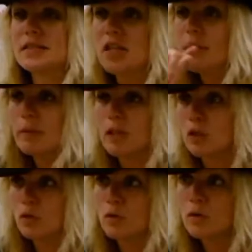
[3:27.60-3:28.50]

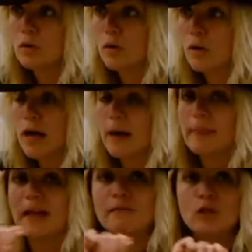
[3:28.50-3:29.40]
W,
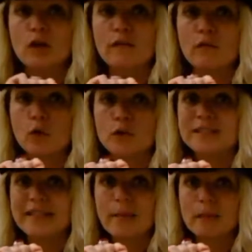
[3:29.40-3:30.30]
and then look for
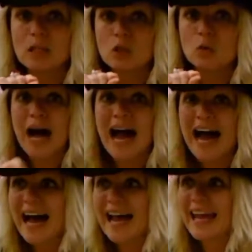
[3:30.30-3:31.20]

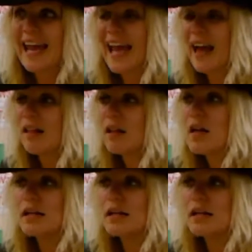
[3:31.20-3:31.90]
W-I-L.